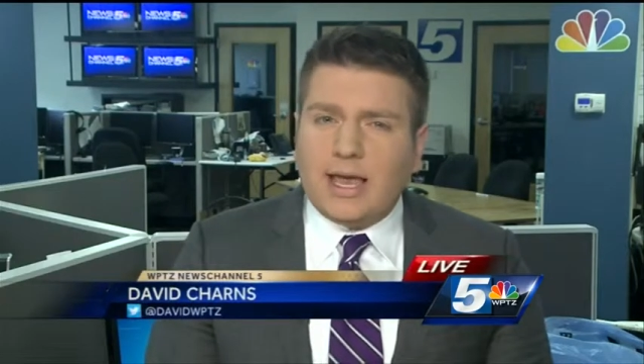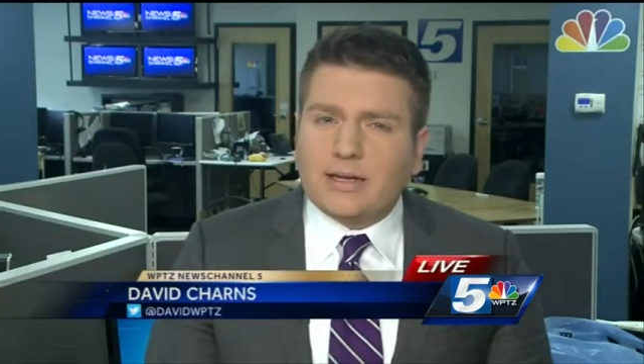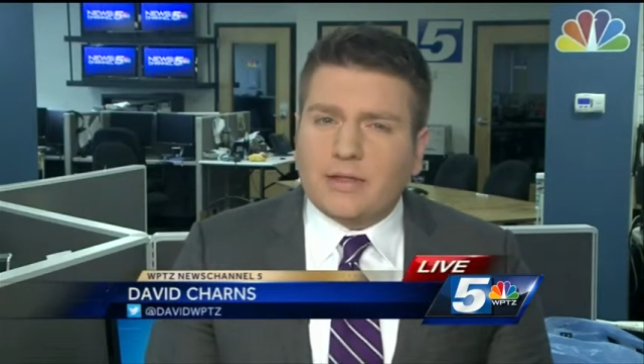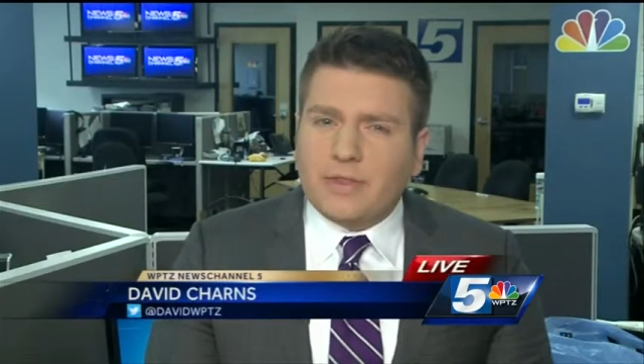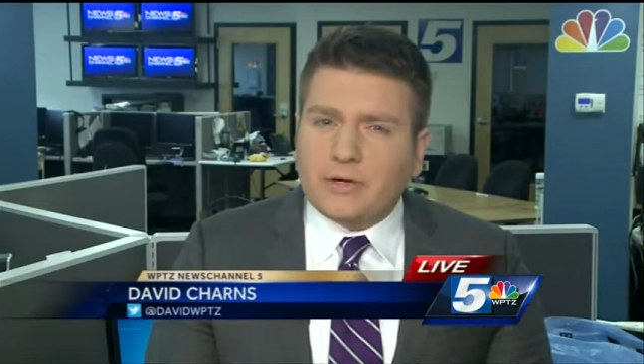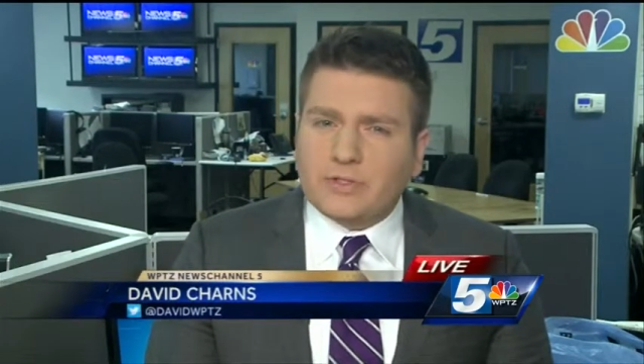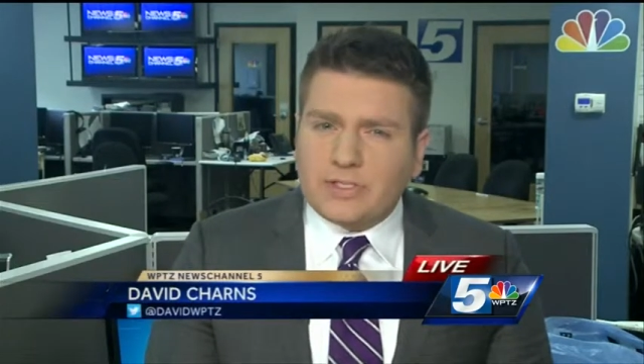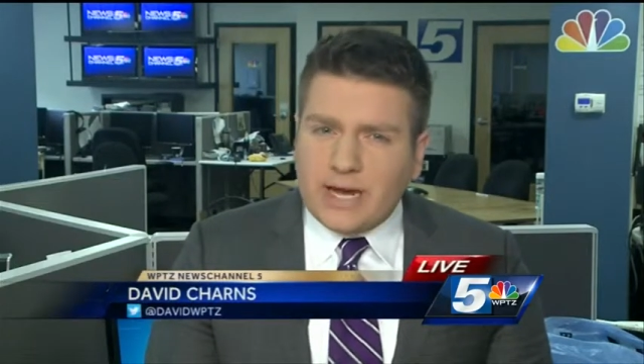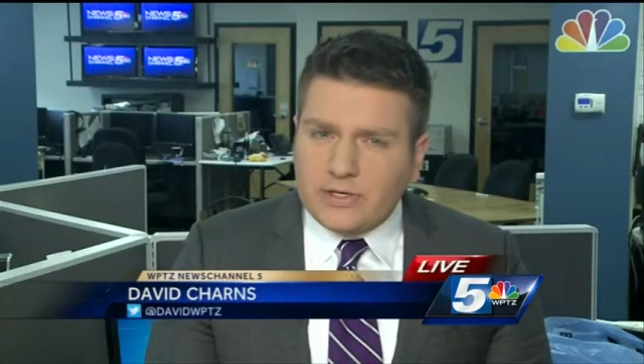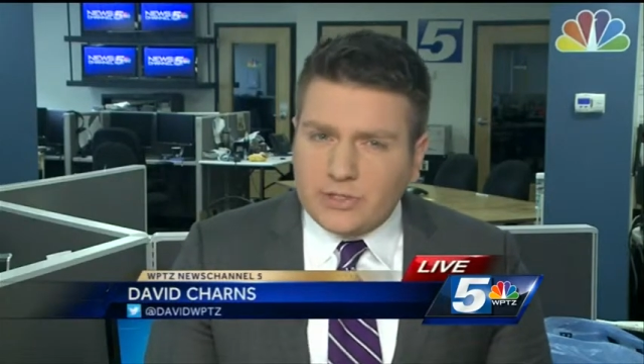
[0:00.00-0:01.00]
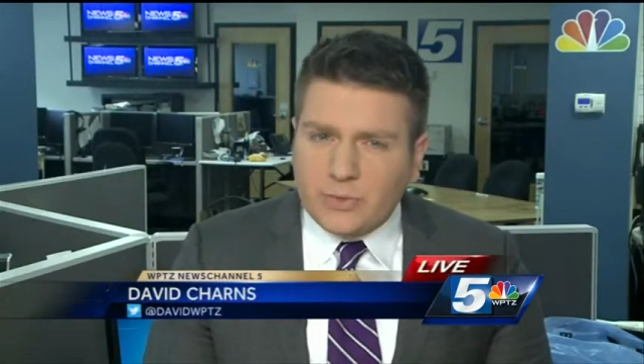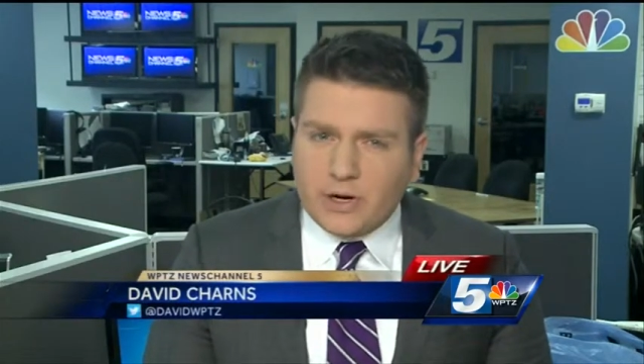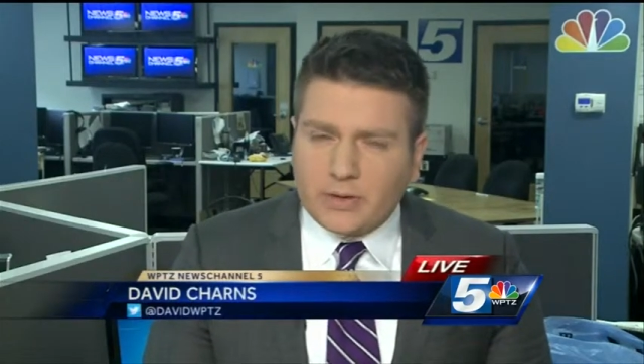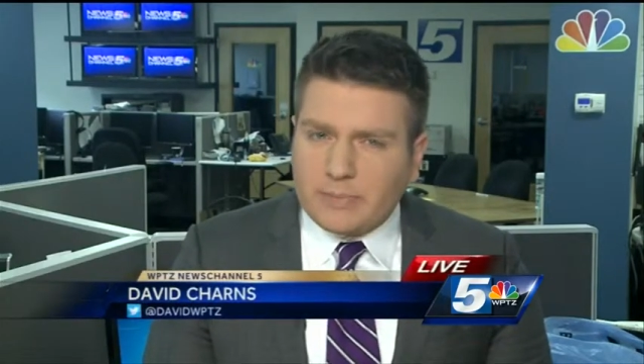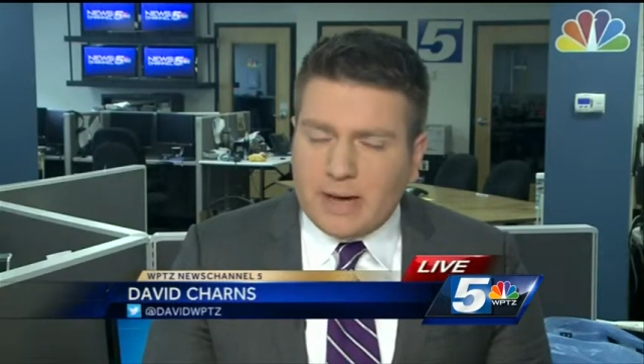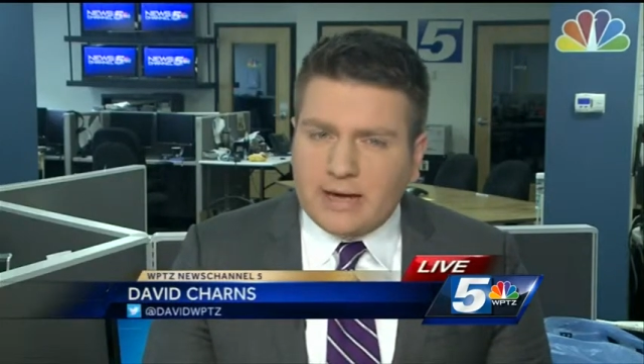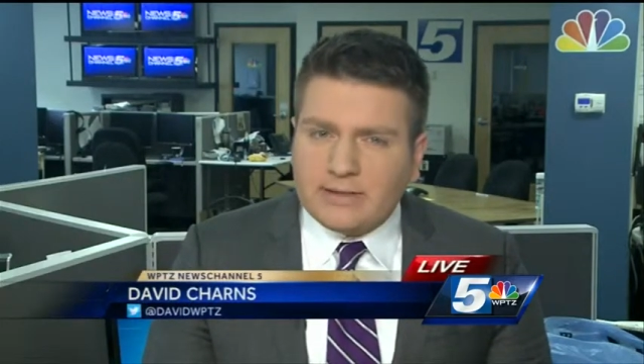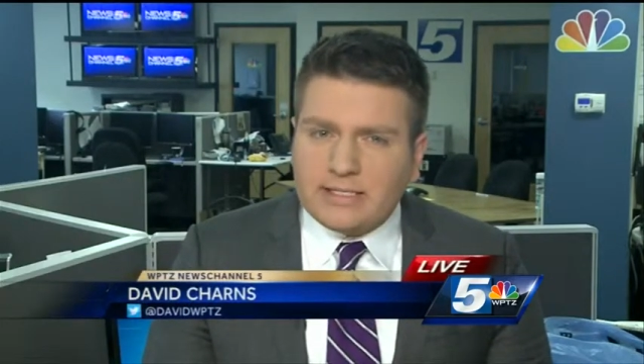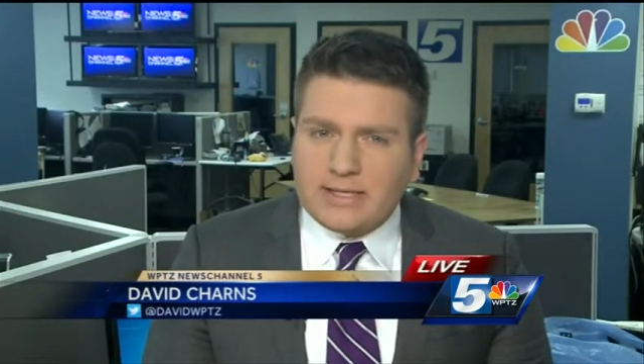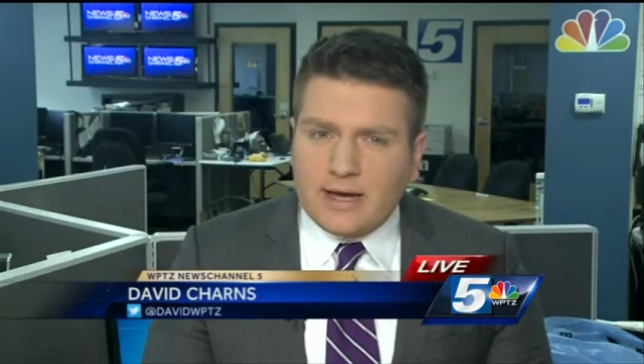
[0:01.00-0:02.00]
and their sanctuary
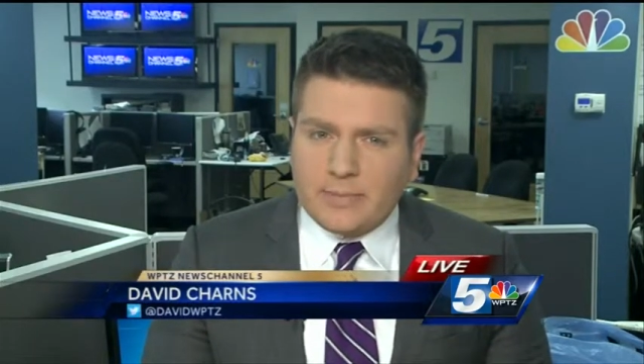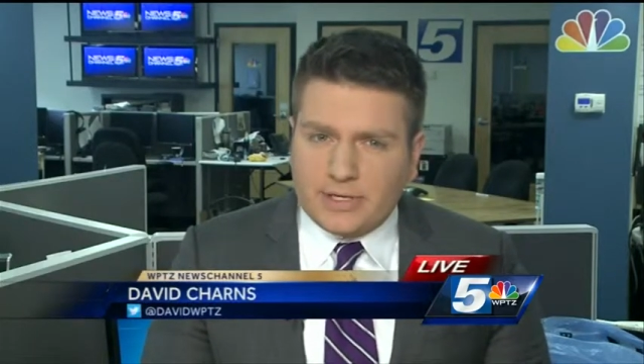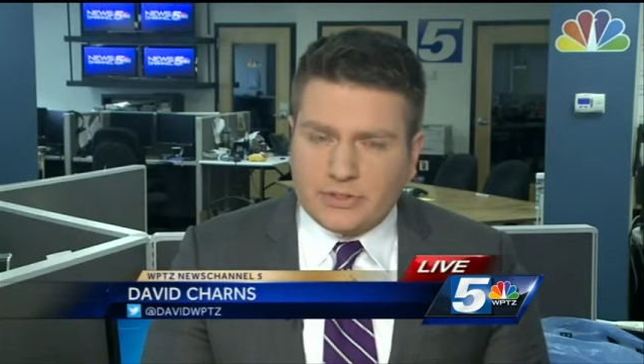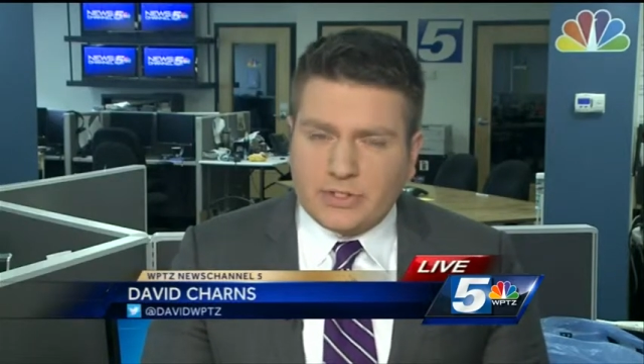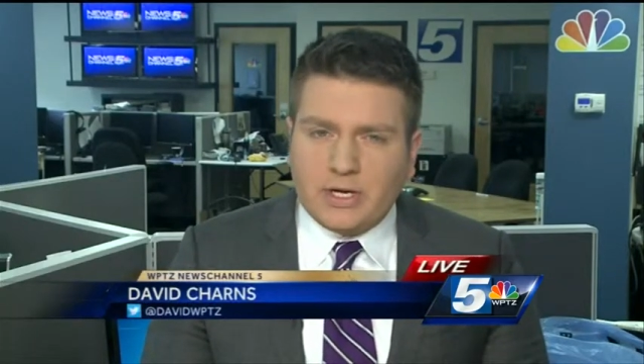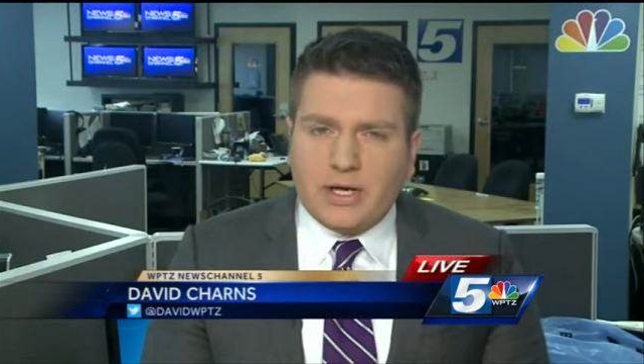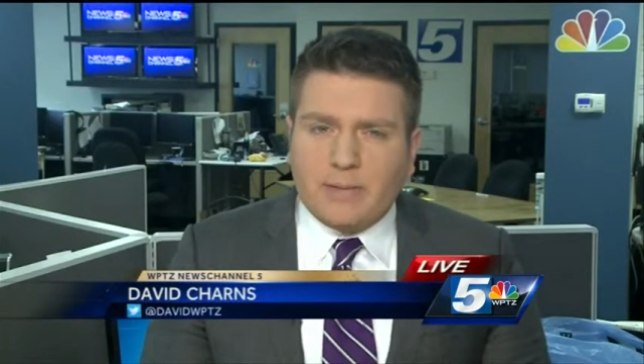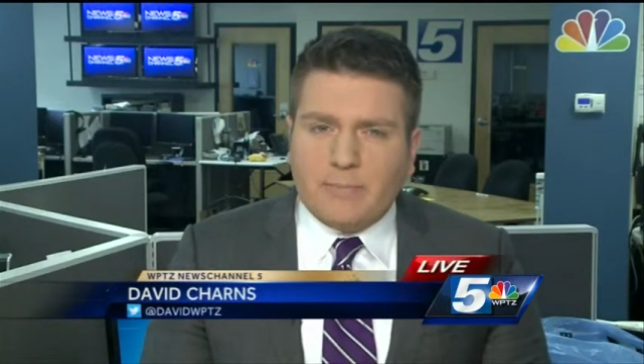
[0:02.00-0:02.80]
badly damaged.